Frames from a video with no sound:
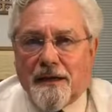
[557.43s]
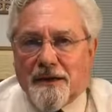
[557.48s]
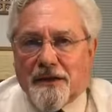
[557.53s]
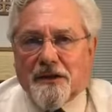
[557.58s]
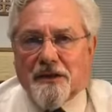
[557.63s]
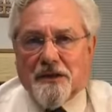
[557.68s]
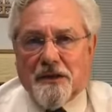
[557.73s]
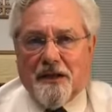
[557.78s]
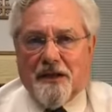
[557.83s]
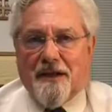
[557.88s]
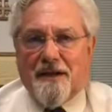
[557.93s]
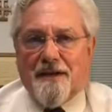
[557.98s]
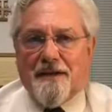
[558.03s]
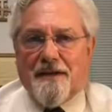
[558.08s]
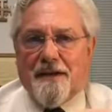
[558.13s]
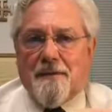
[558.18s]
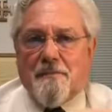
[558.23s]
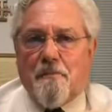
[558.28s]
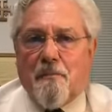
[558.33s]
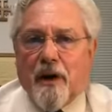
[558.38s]
His
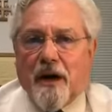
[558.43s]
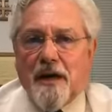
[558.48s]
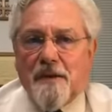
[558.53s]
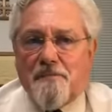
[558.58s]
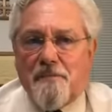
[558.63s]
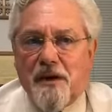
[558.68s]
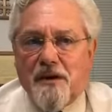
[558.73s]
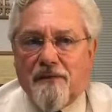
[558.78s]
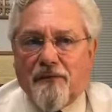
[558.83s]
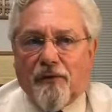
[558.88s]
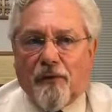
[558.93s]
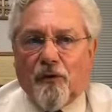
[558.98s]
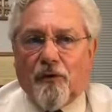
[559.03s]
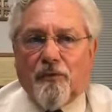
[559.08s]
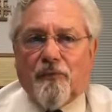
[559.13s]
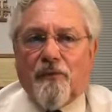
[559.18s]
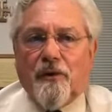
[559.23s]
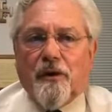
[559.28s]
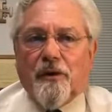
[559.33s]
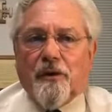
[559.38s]
saying might be
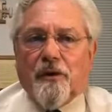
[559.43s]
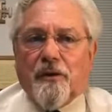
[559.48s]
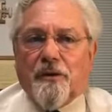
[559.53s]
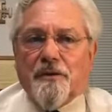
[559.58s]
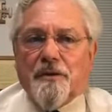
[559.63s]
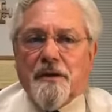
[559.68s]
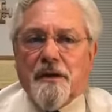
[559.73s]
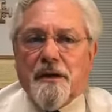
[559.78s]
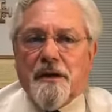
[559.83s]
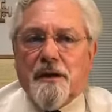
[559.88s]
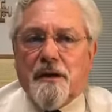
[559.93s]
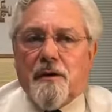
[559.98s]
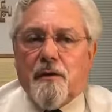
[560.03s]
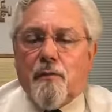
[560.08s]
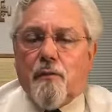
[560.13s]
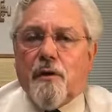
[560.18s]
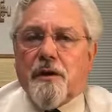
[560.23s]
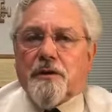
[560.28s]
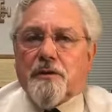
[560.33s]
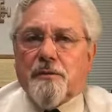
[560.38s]
fulfilled,
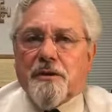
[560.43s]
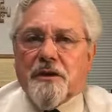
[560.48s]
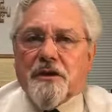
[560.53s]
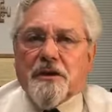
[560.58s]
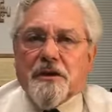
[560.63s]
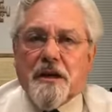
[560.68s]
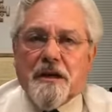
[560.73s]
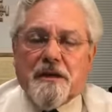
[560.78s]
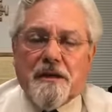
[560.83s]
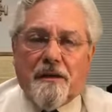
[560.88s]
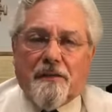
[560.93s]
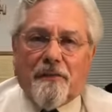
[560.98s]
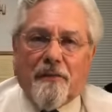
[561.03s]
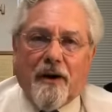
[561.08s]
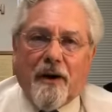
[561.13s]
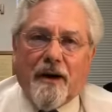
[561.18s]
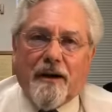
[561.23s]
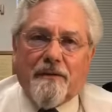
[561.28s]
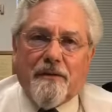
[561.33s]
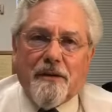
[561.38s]
which was
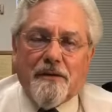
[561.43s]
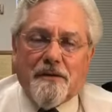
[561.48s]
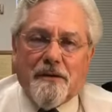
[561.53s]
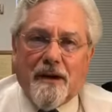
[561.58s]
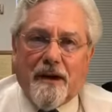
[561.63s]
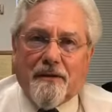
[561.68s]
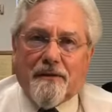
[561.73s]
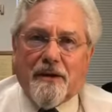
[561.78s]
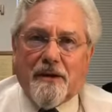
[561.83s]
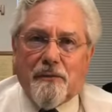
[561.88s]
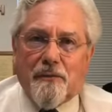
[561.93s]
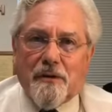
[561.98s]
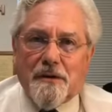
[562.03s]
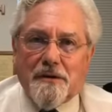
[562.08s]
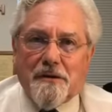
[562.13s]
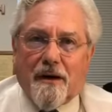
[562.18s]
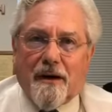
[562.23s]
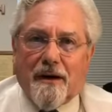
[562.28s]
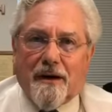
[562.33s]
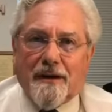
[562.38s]
signifying the death
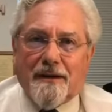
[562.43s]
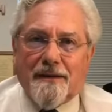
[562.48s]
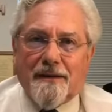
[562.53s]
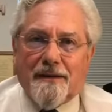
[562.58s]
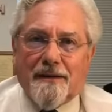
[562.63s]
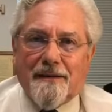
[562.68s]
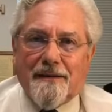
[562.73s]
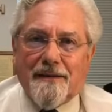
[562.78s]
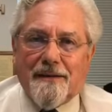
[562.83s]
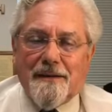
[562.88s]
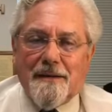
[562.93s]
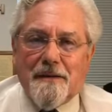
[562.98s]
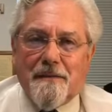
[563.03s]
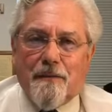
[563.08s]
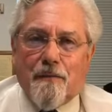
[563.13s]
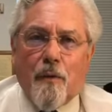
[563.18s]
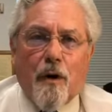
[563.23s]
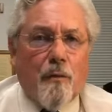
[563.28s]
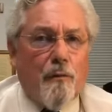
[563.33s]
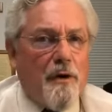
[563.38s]
he would die.
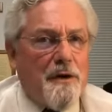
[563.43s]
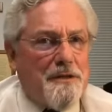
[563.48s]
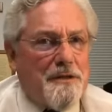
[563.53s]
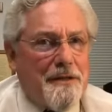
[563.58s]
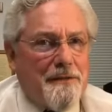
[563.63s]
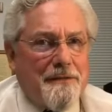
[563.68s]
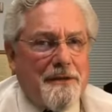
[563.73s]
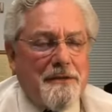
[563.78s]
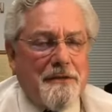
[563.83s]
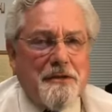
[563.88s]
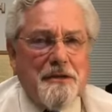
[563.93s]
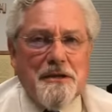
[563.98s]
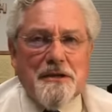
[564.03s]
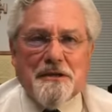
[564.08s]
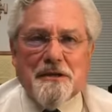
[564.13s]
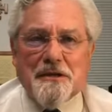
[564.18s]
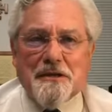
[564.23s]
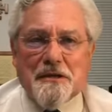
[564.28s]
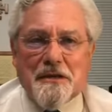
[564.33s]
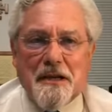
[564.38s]
What was it that
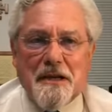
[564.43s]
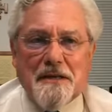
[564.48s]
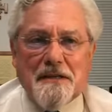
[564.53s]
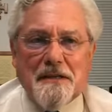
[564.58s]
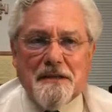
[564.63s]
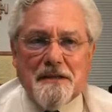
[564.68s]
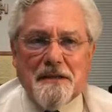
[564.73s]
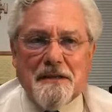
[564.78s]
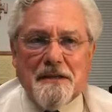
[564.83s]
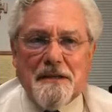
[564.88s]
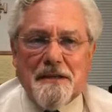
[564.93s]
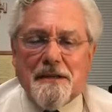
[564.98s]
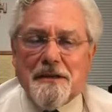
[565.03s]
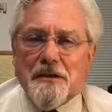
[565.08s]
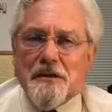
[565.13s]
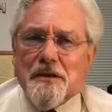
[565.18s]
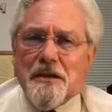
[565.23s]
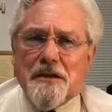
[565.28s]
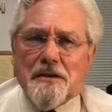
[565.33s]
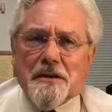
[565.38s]
Jesus said?
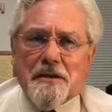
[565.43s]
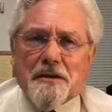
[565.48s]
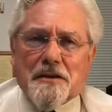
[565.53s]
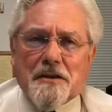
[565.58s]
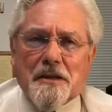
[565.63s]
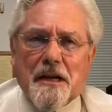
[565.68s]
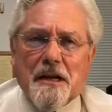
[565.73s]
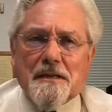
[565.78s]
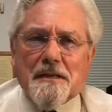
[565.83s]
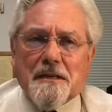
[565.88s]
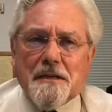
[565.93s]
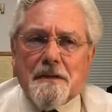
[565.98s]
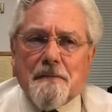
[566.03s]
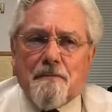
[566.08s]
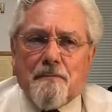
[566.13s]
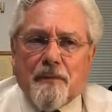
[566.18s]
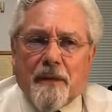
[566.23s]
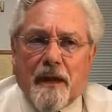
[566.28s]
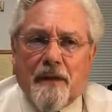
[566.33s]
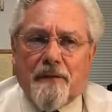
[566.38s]
Jesus said,
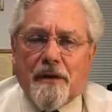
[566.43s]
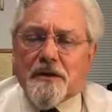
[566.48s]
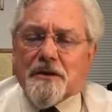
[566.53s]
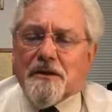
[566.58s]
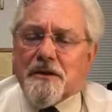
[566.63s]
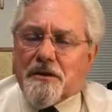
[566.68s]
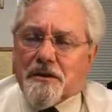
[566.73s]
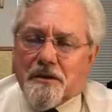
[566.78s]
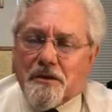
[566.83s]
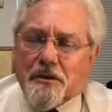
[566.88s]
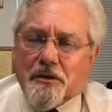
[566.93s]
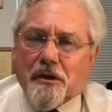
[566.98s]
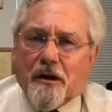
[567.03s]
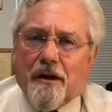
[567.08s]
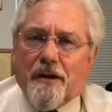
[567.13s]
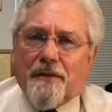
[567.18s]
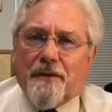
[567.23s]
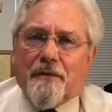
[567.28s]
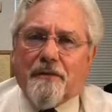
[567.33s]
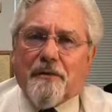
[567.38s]
and this is
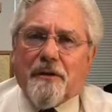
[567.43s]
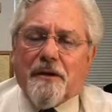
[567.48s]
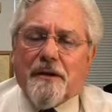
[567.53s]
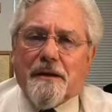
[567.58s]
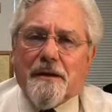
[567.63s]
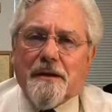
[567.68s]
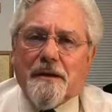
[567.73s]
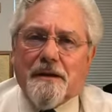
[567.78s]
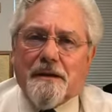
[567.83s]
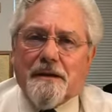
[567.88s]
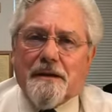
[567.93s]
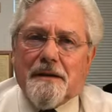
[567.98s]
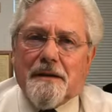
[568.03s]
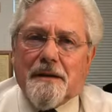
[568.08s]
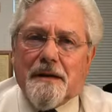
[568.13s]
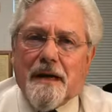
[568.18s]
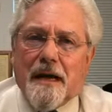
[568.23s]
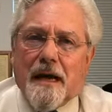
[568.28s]
in John 3